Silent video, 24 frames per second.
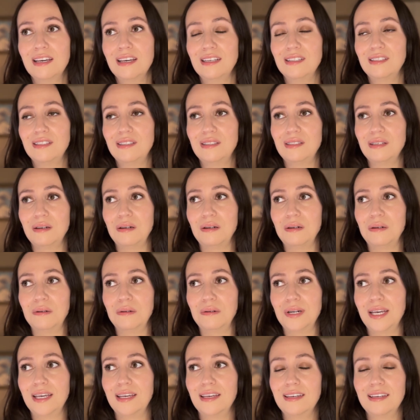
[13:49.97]

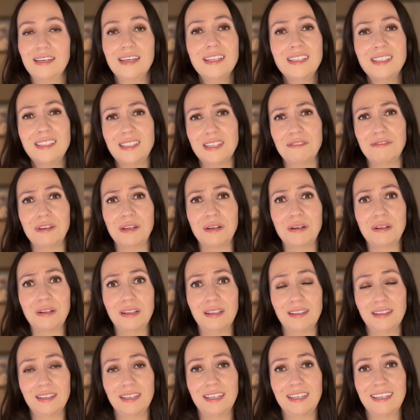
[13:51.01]
So it's
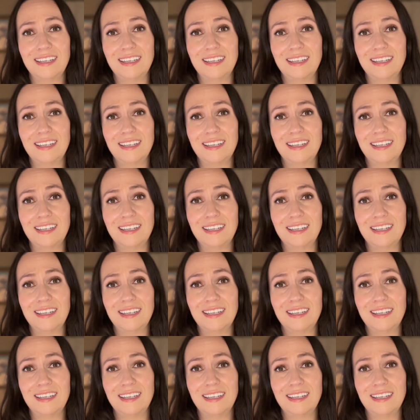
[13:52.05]
difficult.